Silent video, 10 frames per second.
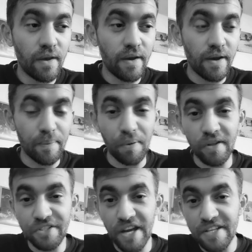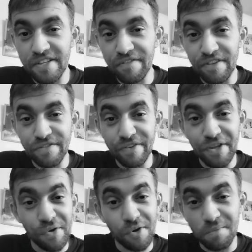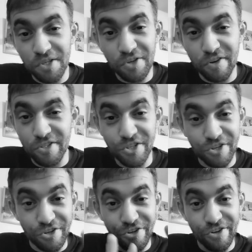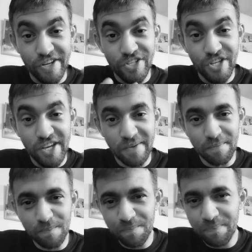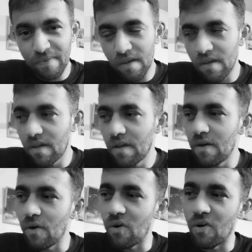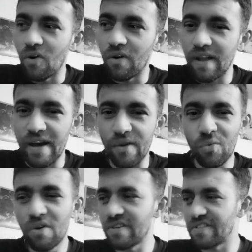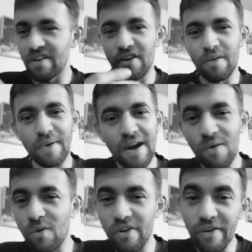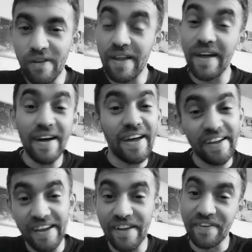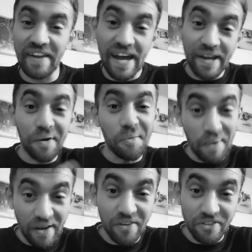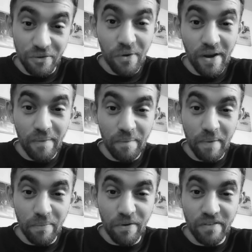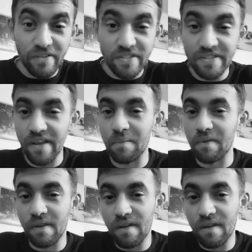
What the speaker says: apologize if this video comes across cringy or like, what is he on about, or out like that. Again, I go back onto what my previous statement.